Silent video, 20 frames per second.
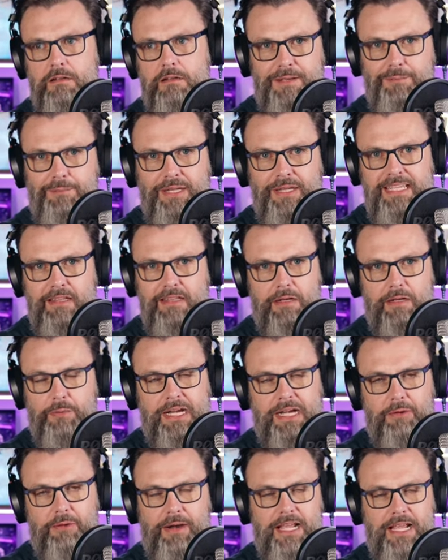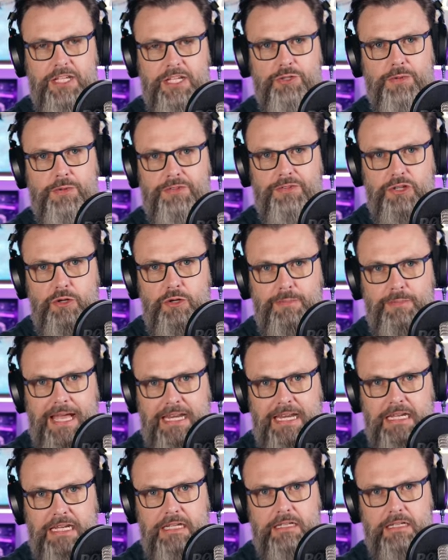That's completely rearranged with
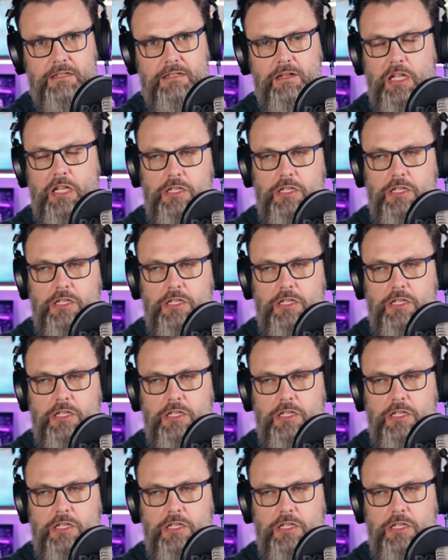new bedding